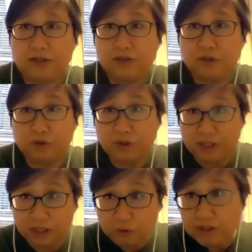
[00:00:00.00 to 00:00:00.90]
So in
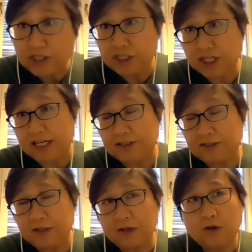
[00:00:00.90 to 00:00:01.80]
the Swedish case,
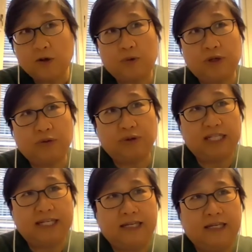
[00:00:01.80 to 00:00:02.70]
we
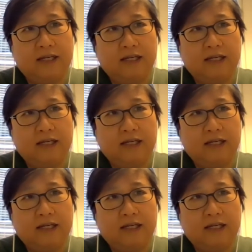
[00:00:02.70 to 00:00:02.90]
really